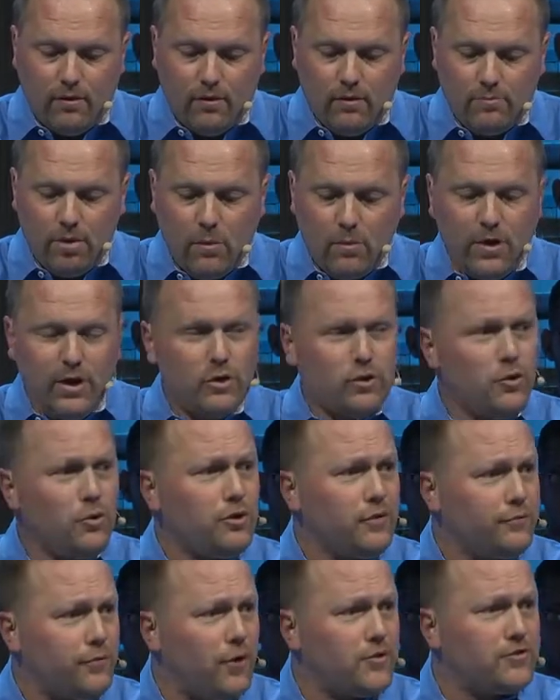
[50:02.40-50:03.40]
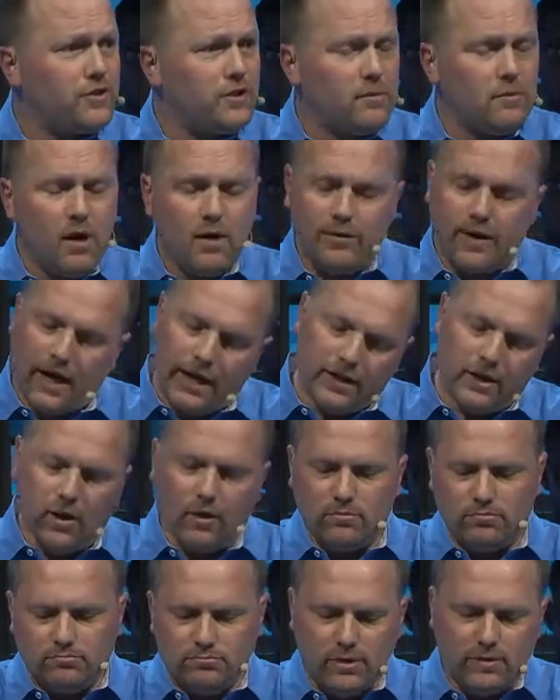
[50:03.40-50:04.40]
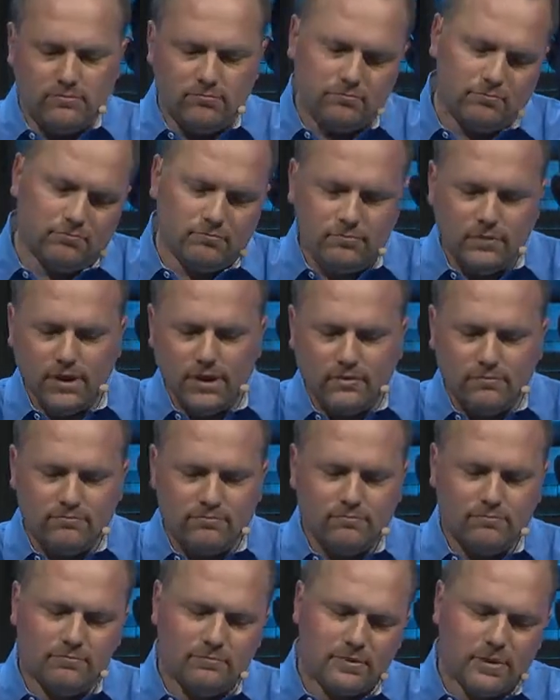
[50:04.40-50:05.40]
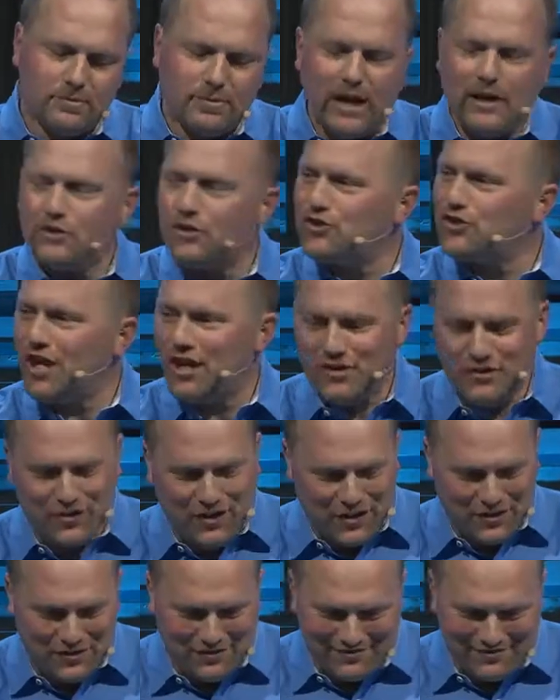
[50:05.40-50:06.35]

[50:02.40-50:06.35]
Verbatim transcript: But you do it the first of the month. I know, but you know, sometimes you change things.